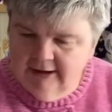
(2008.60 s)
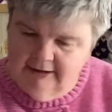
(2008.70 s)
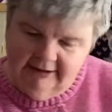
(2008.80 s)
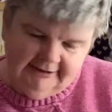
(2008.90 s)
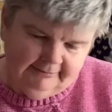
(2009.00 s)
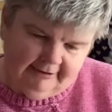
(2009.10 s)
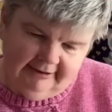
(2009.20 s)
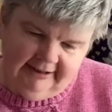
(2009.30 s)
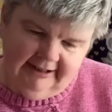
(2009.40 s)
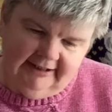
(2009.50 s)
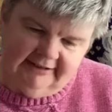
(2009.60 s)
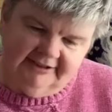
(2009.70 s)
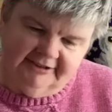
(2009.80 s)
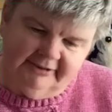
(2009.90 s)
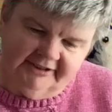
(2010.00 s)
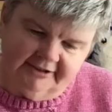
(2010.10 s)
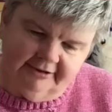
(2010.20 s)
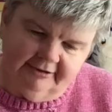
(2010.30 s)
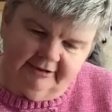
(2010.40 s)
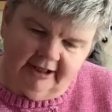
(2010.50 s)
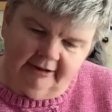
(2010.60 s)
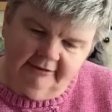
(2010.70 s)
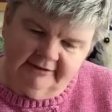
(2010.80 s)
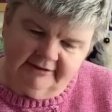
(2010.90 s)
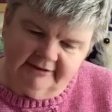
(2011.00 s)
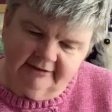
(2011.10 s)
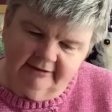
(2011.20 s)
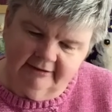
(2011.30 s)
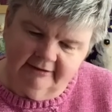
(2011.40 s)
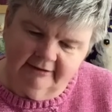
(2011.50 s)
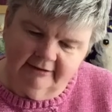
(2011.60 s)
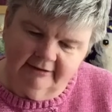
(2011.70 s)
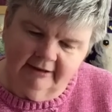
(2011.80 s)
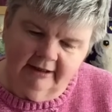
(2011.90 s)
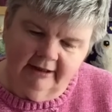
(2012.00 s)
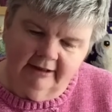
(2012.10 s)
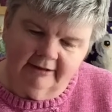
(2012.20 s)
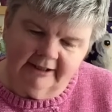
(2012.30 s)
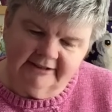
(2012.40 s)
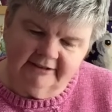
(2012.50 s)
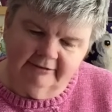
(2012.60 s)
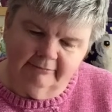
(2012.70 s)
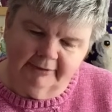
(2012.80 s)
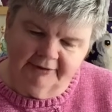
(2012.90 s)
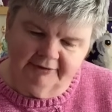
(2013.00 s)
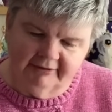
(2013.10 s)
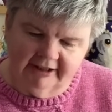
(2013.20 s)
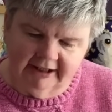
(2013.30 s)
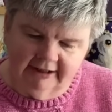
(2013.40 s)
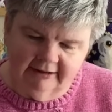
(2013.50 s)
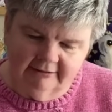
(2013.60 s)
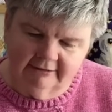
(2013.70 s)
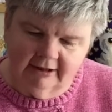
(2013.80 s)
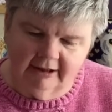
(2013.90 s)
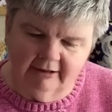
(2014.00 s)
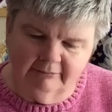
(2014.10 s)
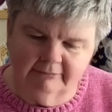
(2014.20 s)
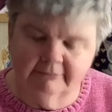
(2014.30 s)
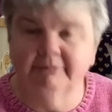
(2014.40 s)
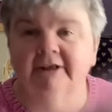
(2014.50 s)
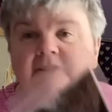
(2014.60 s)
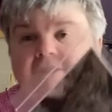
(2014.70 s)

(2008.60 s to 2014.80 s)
This one is Summer Schoolhouse, lesson number 3, Brenda